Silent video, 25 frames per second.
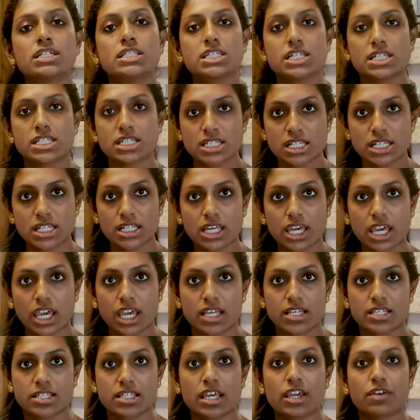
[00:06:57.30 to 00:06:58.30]
Just in
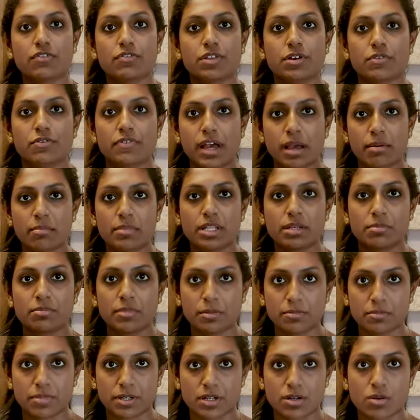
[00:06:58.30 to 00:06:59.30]
case if the family
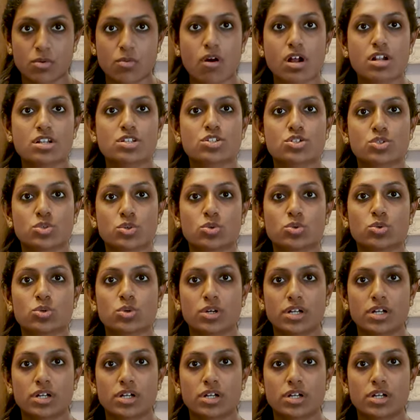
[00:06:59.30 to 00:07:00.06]
member wants to